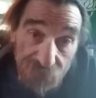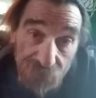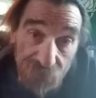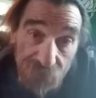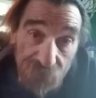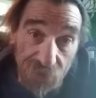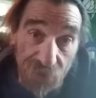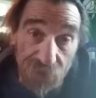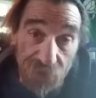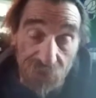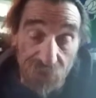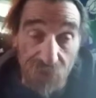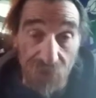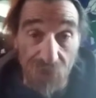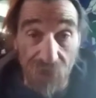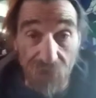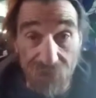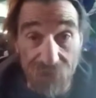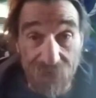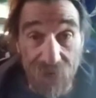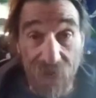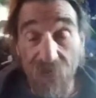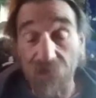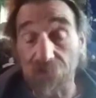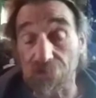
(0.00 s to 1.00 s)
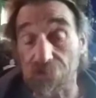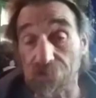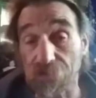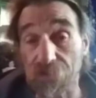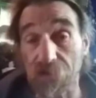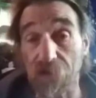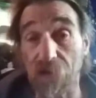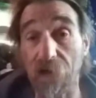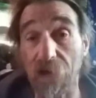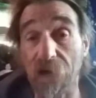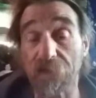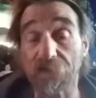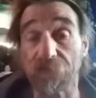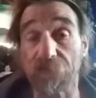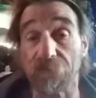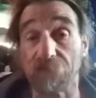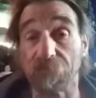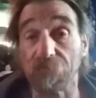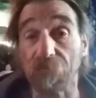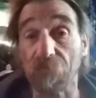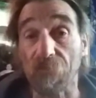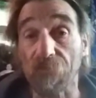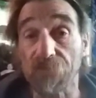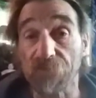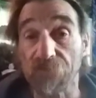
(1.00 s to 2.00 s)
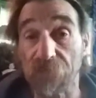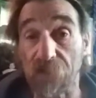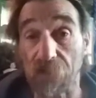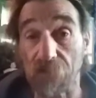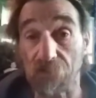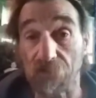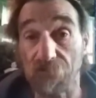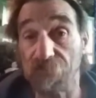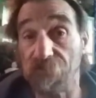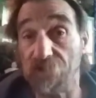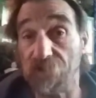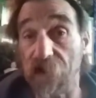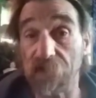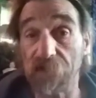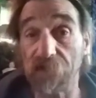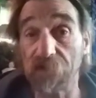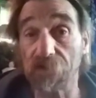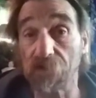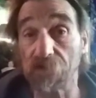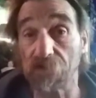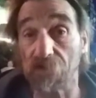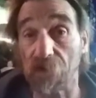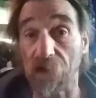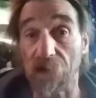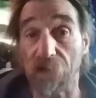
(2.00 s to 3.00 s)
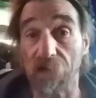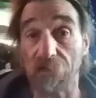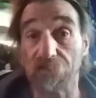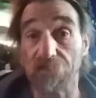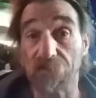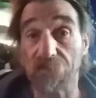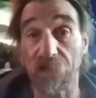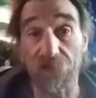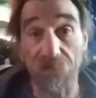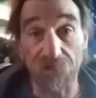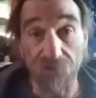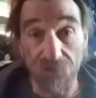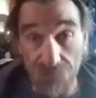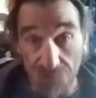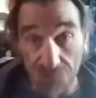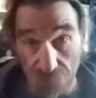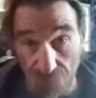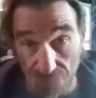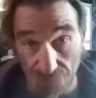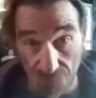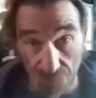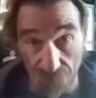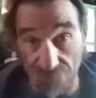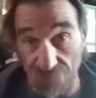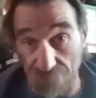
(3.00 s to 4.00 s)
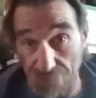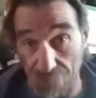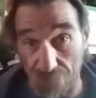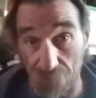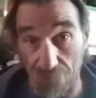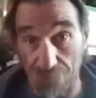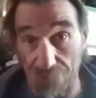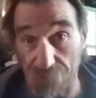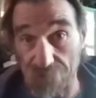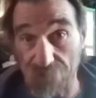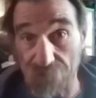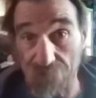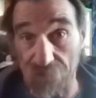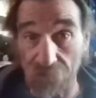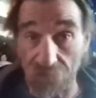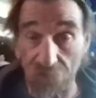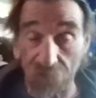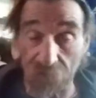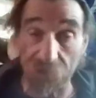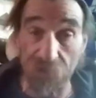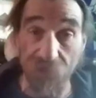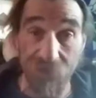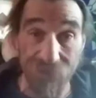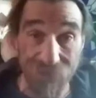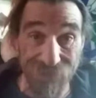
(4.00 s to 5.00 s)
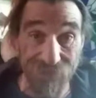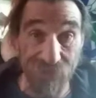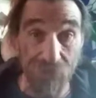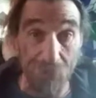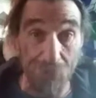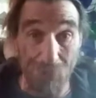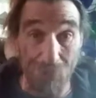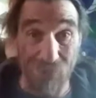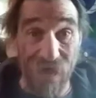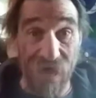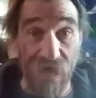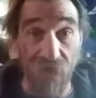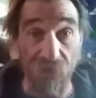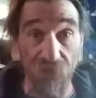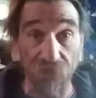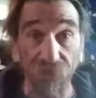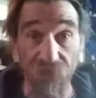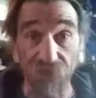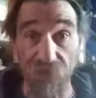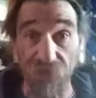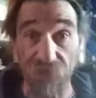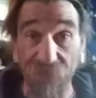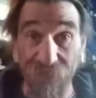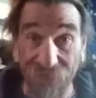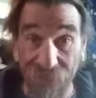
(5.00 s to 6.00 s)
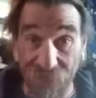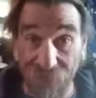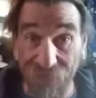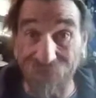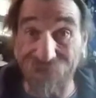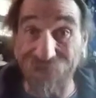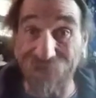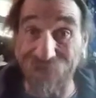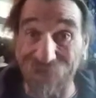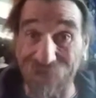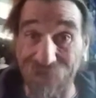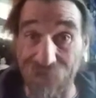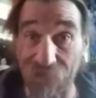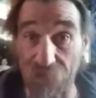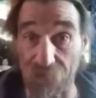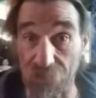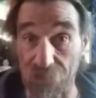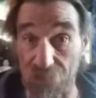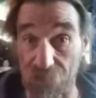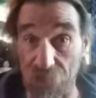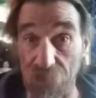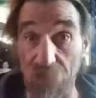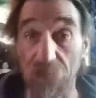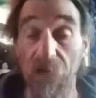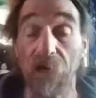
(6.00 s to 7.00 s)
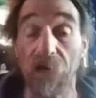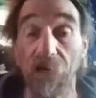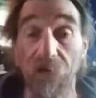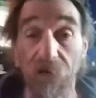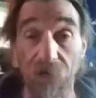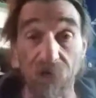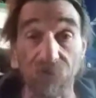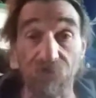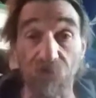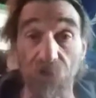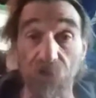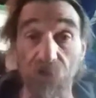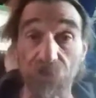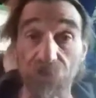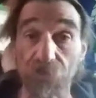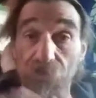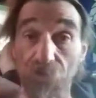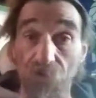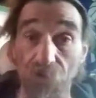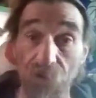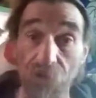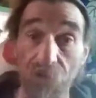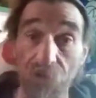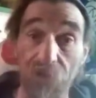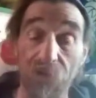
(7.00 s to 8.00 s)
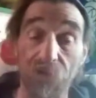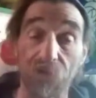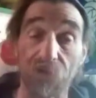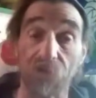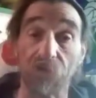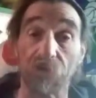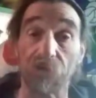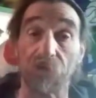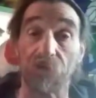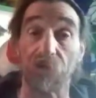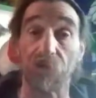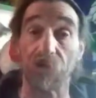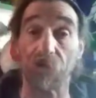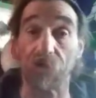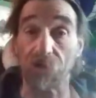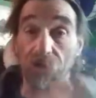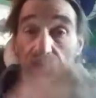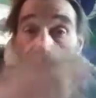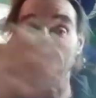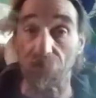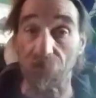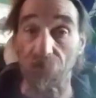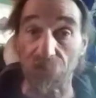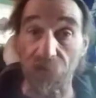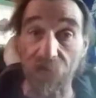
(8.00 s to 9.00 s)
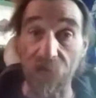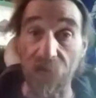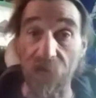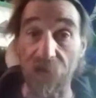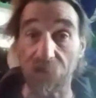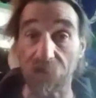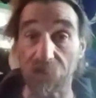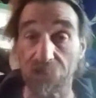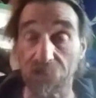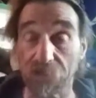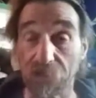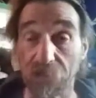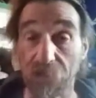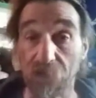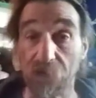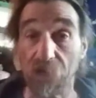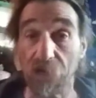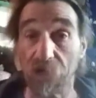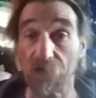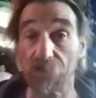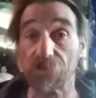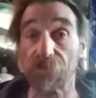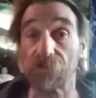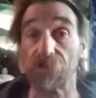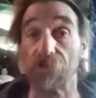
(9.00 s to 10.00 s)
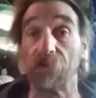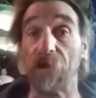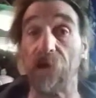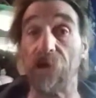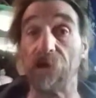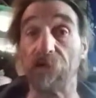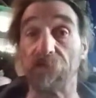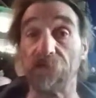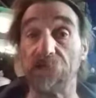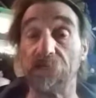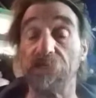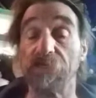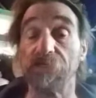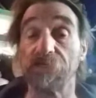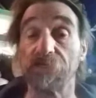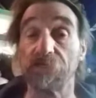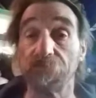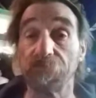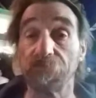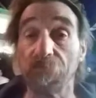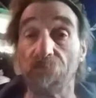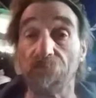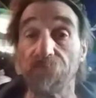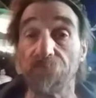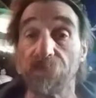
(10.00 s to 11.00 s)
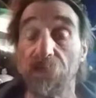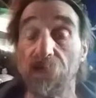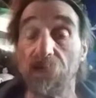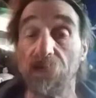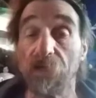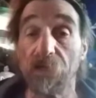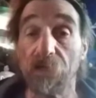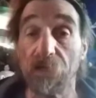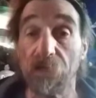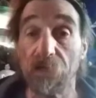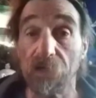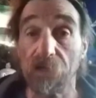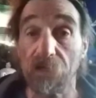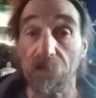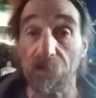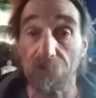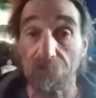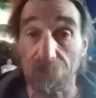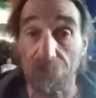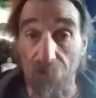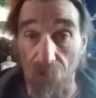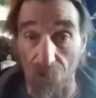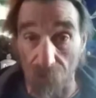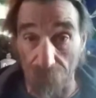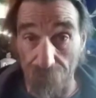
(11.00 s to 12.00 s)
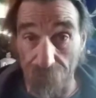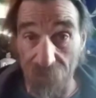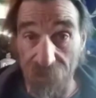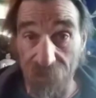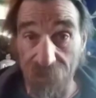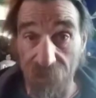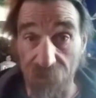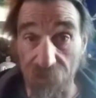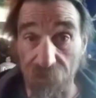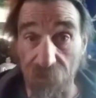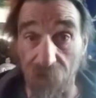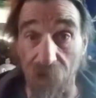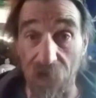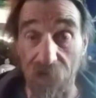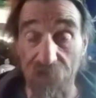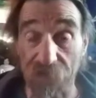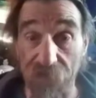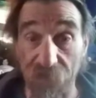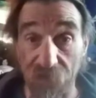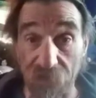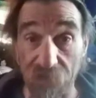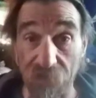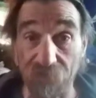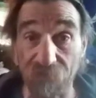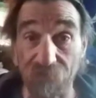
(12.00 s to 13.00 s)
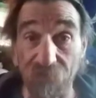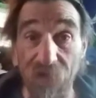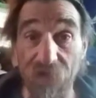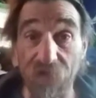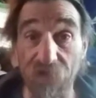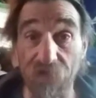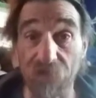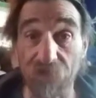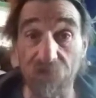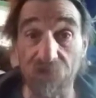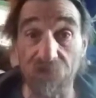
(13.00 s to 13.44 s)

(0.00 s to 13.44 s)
like a natural toxin that you'll find in the ground that serves a purpose in the balance and the ecology of our soil and our organic surroundings, called Bt toxin, and they've made it